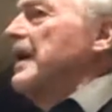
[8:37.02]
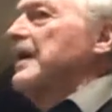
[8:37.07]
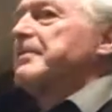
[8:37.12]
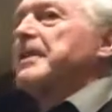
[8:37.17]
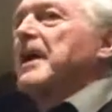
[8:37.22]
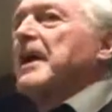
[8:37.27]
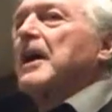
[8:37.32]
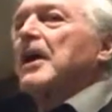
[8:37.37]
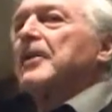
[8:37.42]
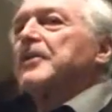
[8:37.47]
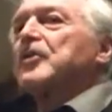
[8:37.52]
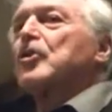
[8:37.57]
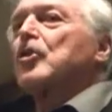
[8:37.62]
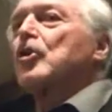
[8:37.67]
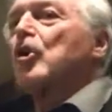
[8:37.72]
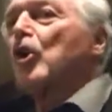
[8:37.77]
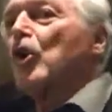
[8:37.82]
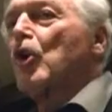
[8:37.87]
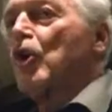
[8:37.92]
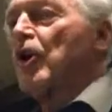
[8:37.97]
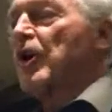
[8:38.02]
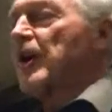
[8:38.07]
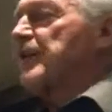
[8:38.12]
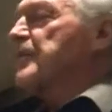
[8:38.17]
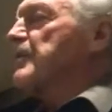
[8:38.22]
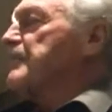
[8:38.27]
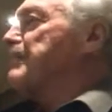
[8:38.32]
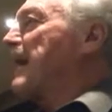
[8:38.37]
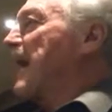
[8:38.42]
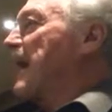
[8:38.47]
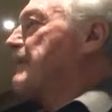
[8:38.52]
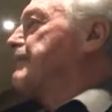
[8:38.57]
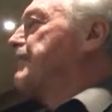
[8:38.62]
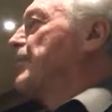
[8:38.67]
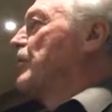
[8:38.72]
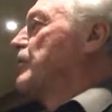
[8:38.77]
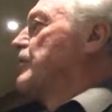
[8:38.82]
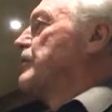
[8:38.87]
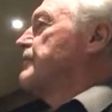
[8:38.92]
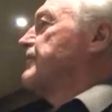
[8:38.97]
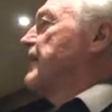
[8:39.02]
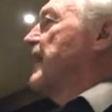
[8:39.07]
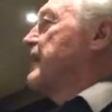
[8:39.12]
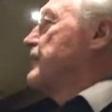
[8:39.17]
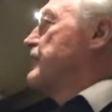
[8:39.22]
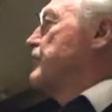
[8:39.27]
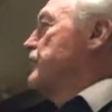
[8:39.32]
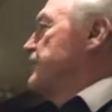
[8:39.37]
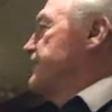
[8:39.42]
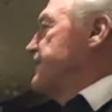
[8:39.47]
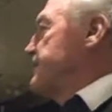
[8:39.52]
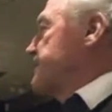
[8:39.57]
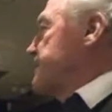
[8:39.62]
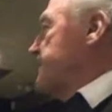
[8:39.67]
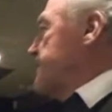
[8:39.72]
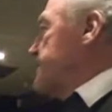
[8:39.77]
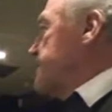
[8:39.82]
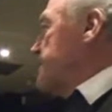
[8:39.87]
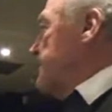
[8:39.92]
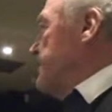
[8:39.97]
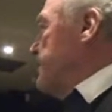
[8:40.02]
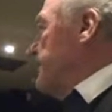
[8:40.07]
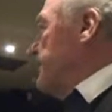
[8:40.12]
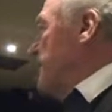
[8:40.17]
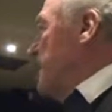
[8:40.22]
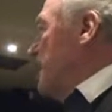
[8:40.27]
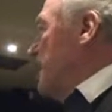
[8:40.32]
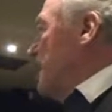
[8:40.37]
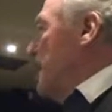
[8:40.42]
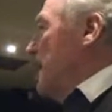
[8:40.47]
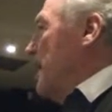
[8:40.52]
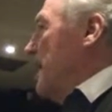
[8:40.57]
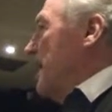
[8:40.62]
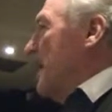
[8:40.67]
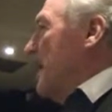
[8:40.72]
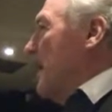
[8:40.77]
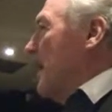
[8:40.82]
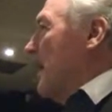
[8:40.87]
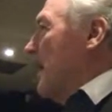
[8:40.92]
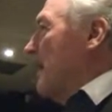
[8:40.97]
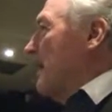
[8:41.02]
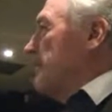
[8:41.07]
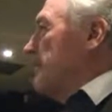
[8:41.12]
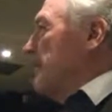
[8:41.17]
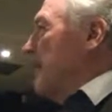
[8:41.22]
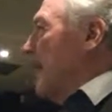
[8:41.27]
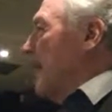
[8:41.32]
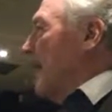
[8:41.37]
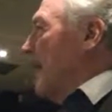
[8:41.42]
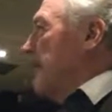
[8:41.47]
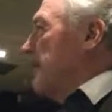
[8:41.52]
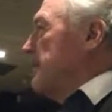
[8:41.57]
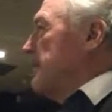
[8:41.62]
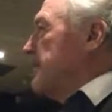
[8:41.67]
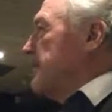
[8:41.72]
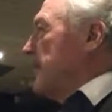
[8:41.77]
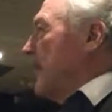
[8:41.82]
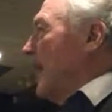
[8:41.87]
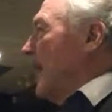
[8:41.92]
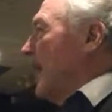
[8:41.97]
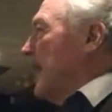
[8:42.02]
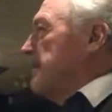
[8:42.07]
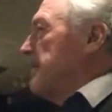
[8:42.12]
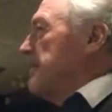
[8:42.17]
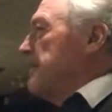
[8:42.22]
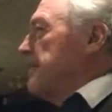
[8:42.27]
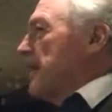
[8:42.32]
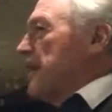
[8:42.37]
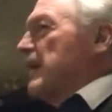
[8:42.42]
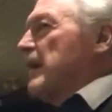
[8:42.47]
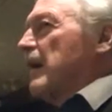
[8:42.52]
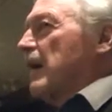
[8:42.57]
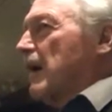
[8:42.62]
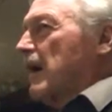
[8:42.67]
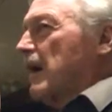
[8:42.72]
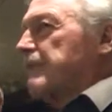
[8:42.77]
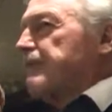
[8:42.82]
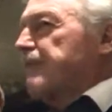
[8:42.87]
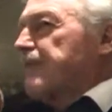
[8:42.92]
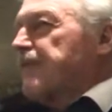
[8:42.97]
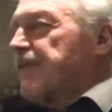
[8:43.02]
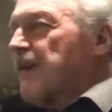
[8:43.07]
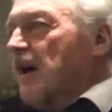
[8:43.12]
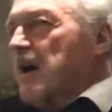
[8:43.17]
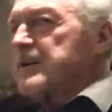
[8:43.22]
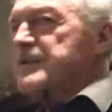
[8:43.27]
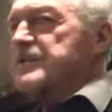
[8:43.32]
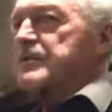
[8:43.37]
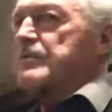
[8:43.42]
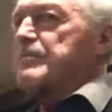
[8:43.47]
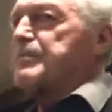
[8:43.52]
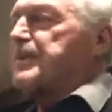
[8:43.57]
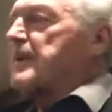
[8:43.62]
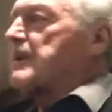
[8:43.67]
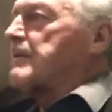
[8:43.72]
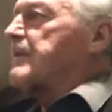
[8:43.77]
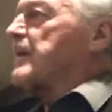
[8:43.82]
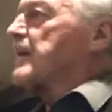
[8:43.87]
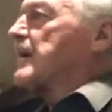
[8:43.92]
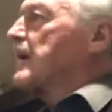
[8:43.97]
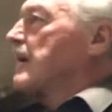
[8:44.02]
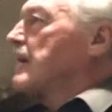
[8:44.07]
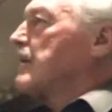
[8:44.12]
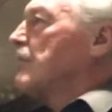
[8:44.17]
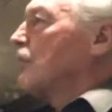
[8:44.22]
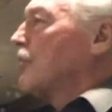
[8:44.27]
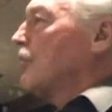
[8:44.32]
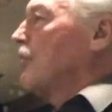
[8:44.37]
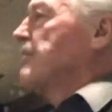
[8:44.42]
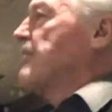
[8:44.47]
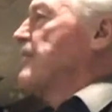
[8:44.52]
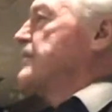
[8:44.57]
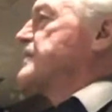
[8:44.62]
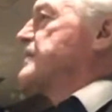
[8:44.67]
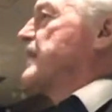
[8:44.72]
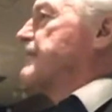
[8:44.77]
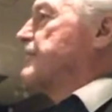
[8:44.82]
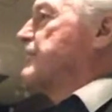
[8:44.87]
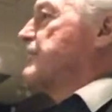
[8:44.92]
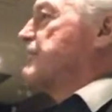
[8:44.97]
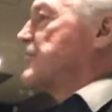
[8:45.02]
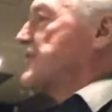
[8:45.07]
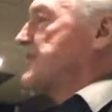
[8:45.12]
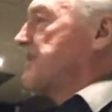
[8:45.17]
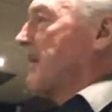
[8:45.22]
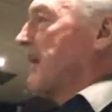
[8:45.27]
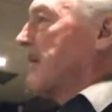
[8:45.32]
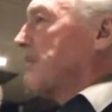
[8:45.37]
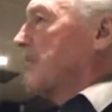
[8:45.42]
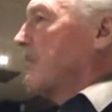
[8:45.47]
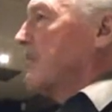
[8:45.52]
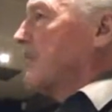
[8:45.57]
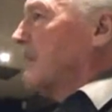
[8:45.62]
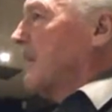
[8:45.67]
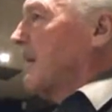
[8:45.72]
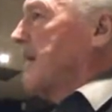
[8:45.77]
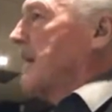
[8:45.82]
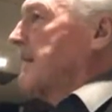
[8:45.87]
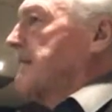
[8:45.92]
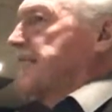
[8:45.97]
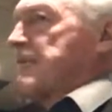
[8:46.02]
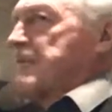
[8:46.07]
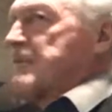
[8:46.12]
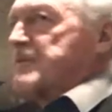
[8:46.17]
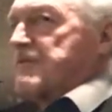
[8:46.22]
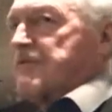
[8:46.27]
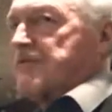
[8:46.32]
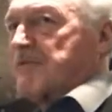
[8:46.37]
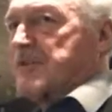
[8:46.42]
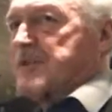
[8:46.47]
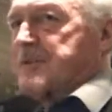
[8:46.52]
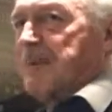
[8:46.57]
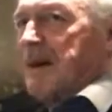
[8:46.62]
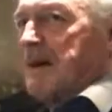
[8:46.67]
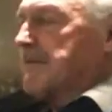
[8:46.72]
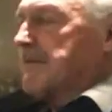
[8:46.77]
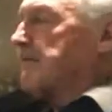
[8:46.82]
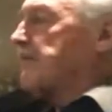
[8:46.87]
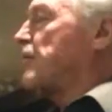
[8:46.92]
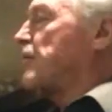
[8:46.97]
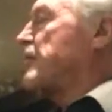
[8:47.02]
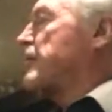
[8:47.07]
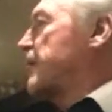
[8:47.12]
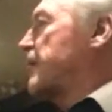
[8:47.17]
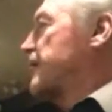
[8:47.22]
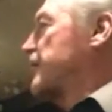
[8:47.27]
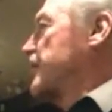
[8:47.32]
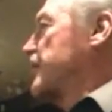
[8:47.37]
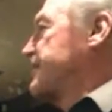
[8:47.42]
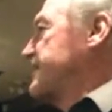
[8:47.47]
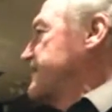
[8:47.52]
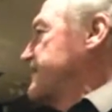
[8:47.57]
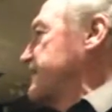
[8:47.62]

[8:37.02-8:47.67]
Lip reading: They are the core, the backbone of Vancouver's system. And they are far superior in almost every respect, not quite every respect, for an urban